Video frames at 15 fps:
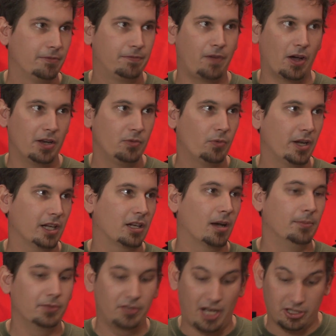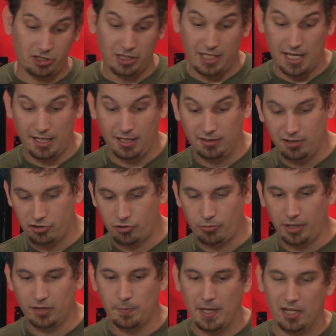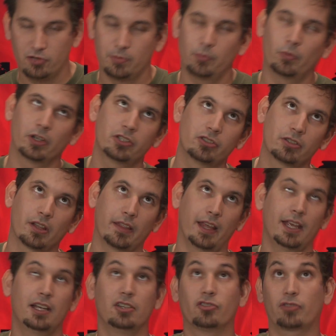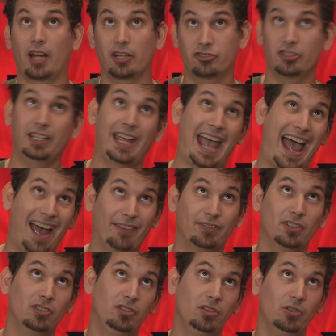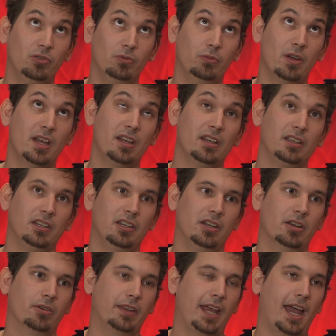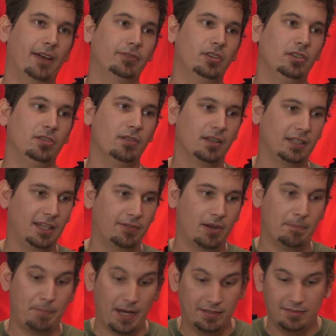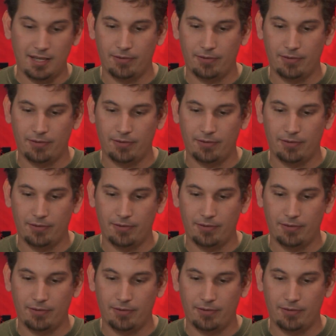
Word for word: fun when it comes to actually getting digital rights management, which they contractually have to do. You know, they have to give it a best